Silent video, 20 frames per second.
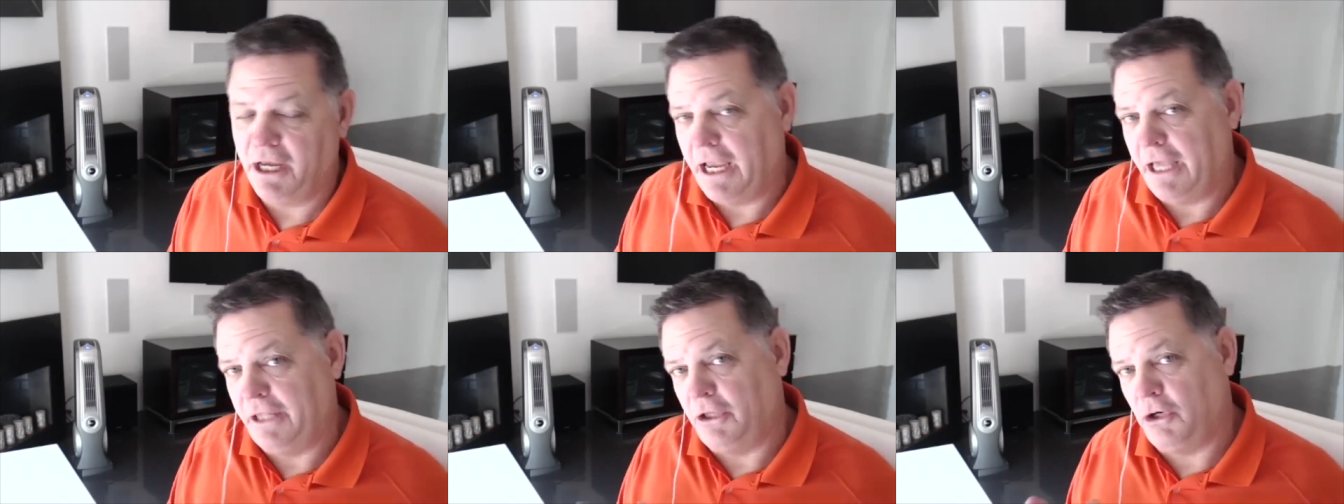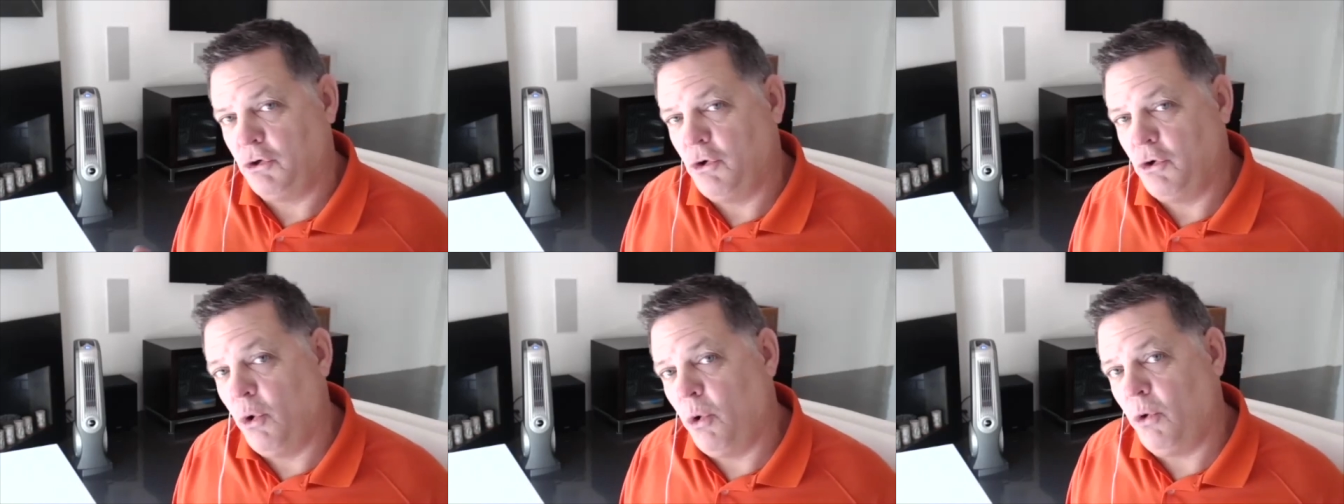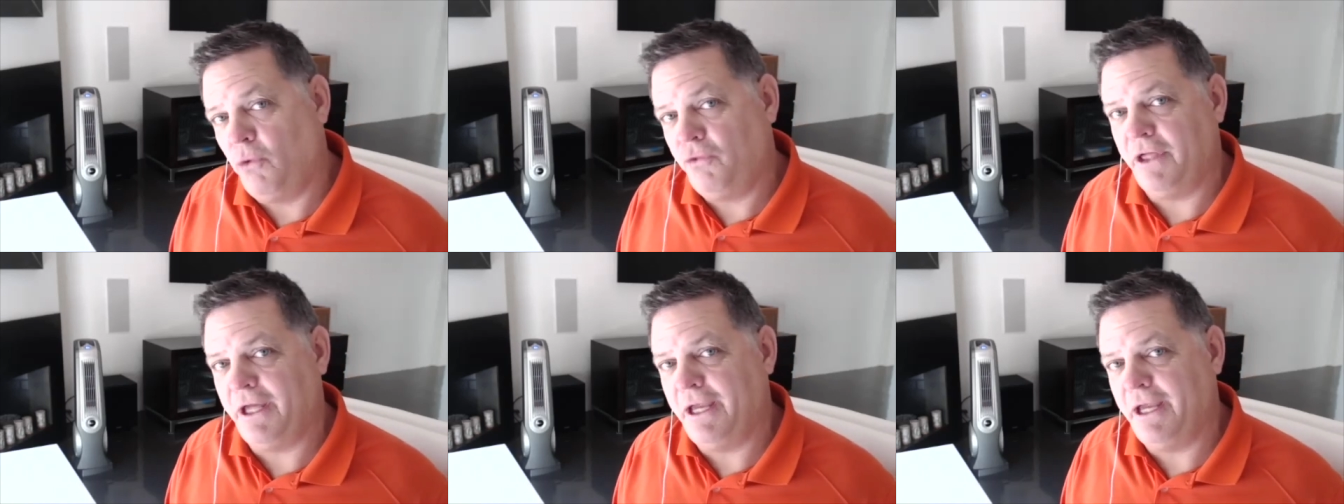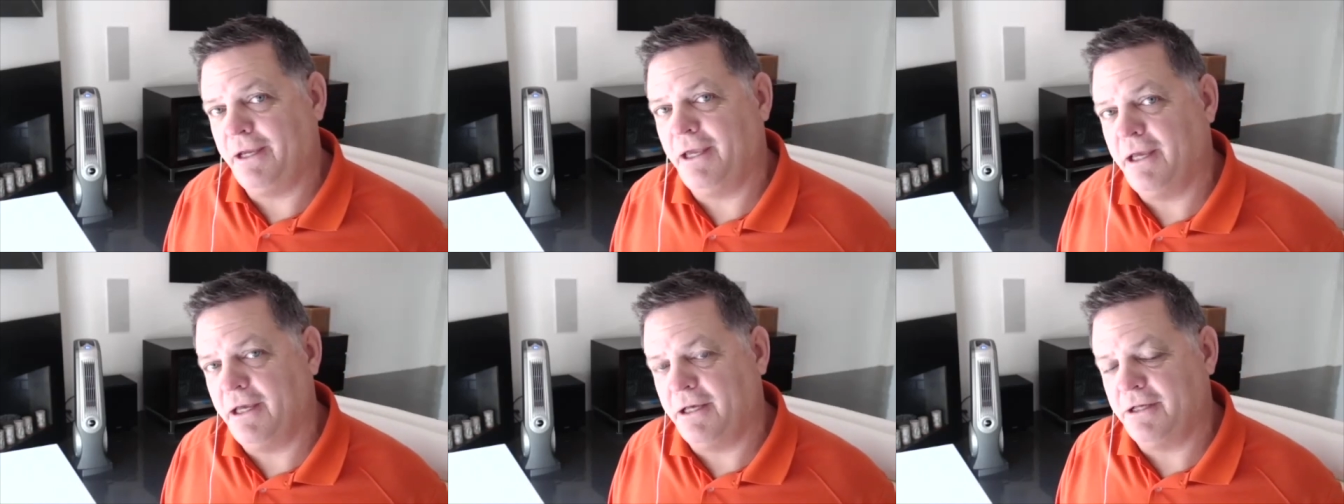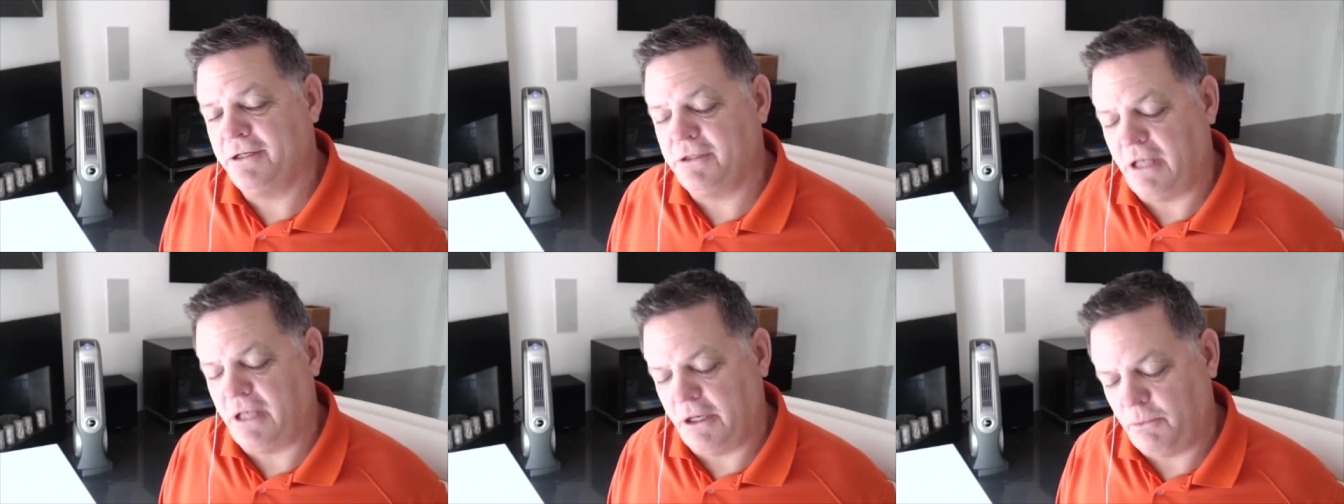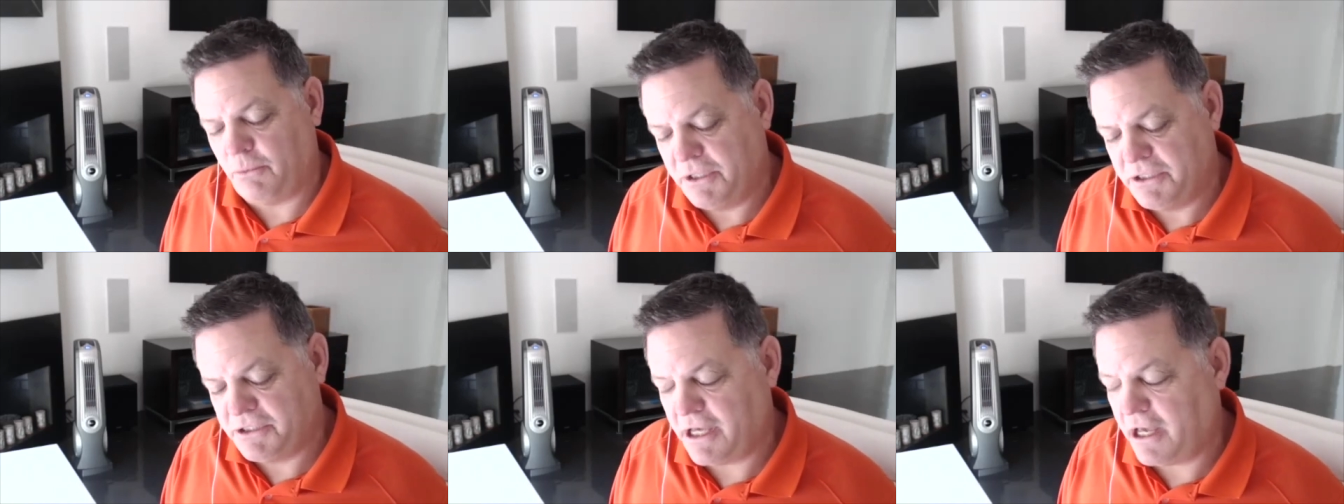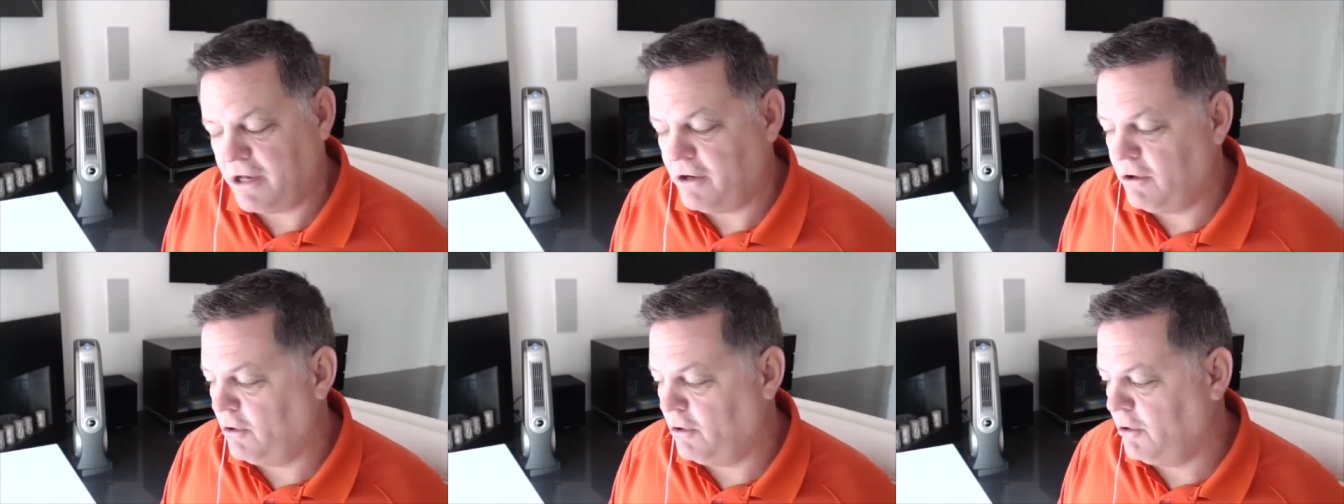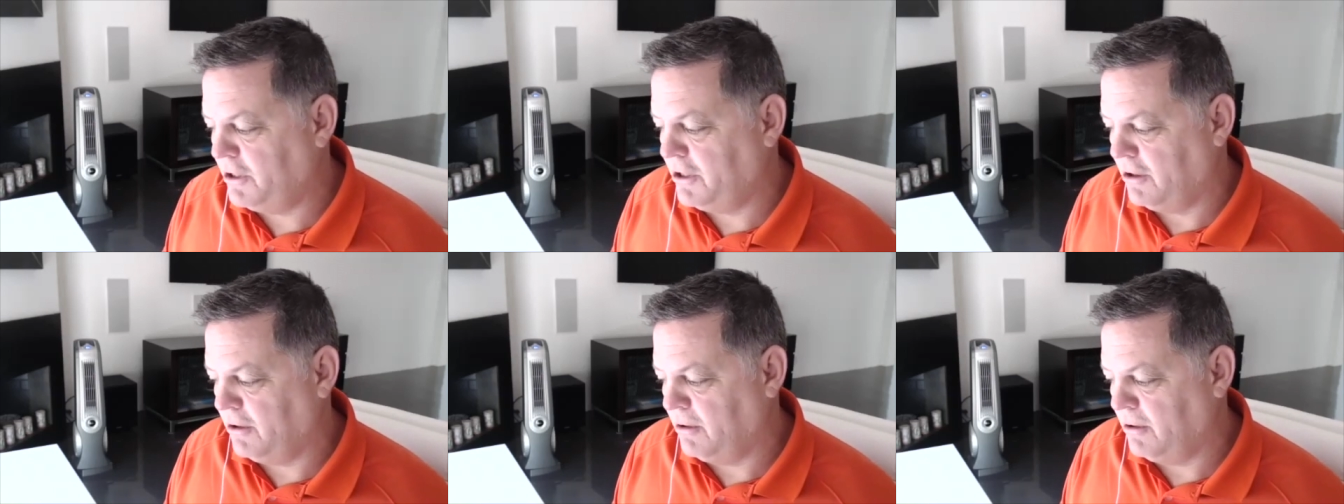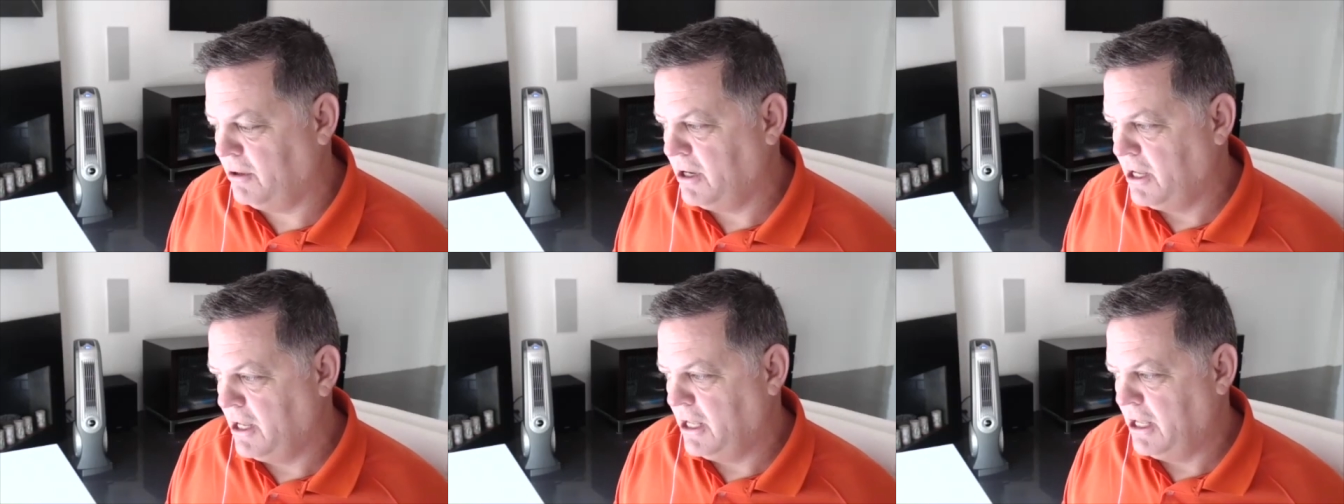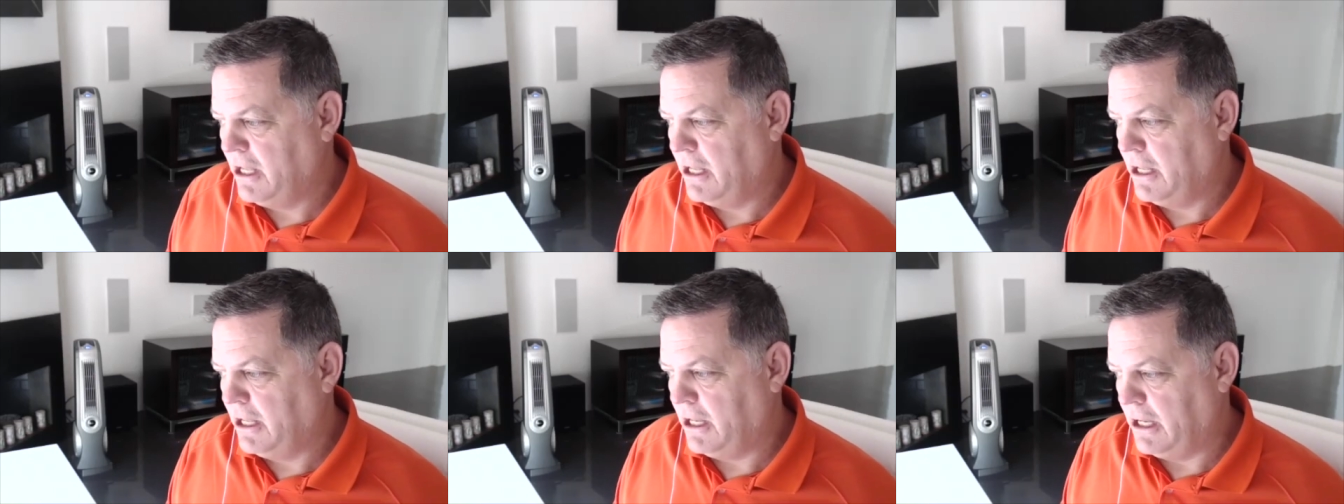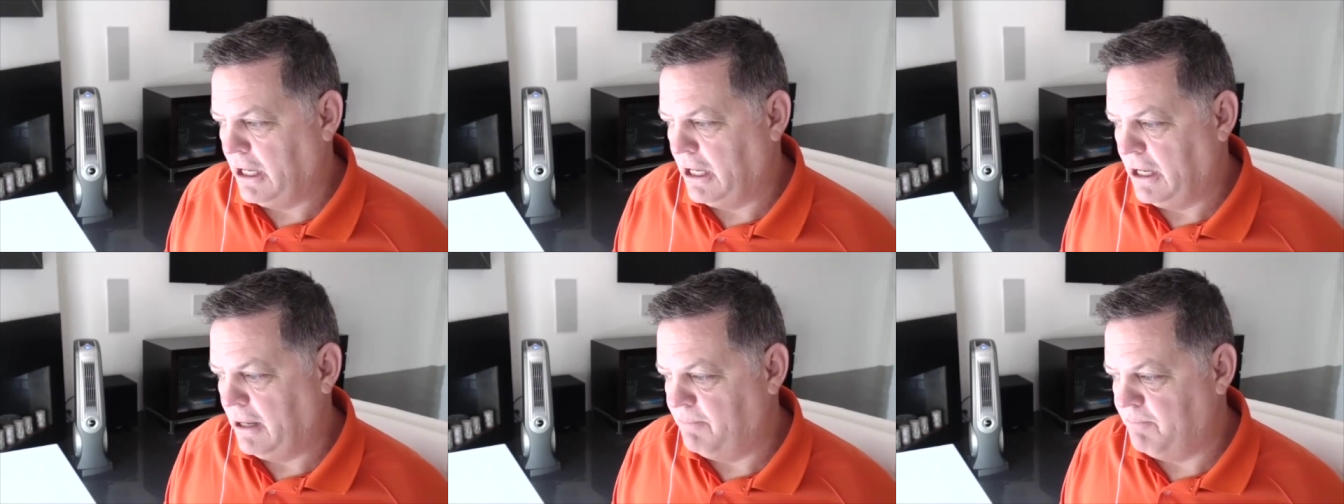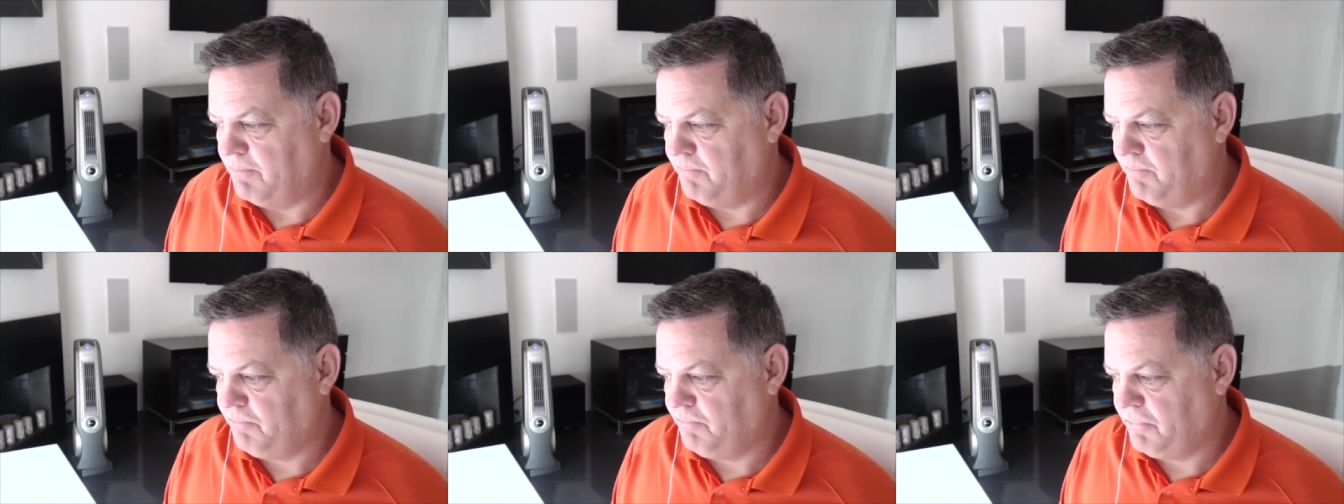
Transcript: And the cool thing is, like we said earlier, um,